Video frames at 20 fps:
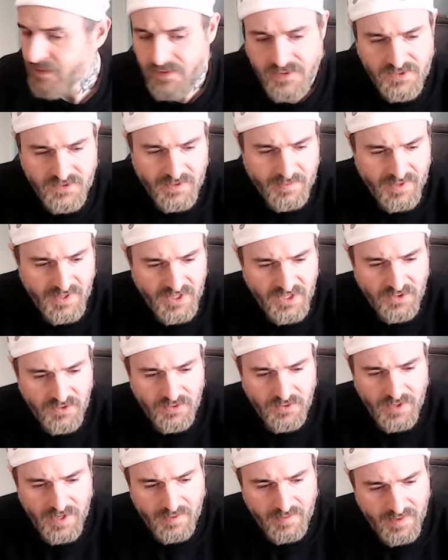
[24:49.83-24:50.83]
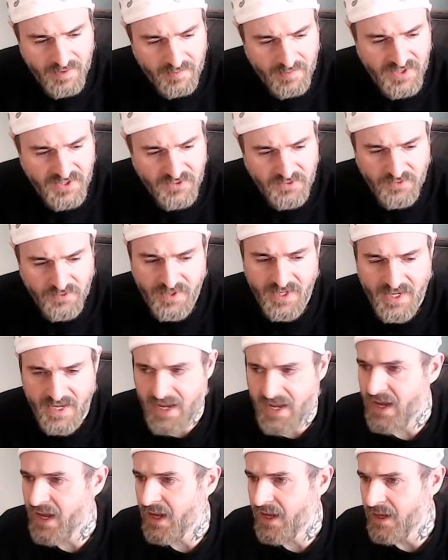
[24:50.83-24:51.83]
So I'm gonna be doing
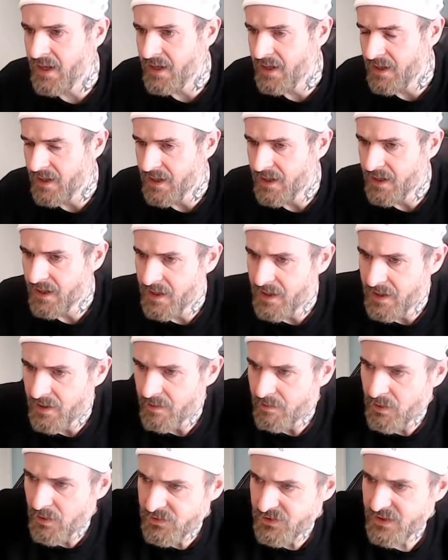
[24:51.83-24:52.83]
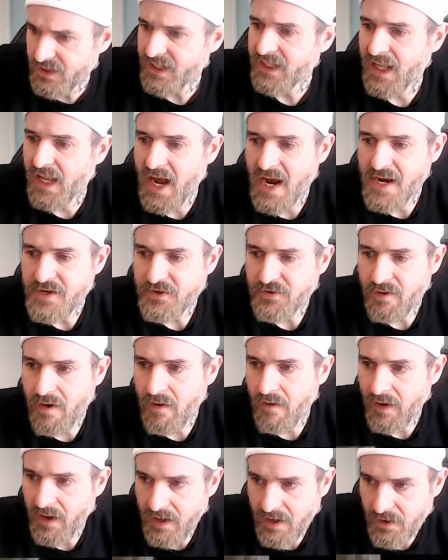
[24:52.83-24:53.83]
a mostly line
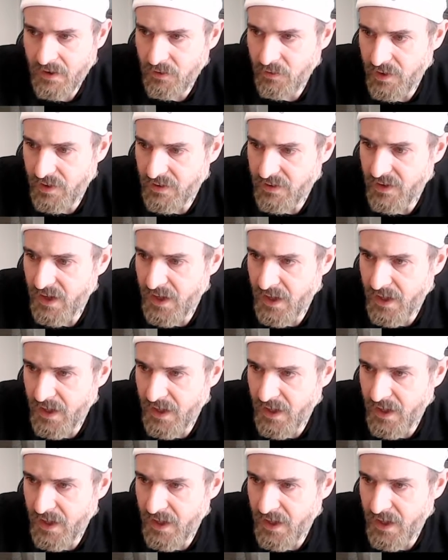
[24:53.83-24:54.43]
drawing here with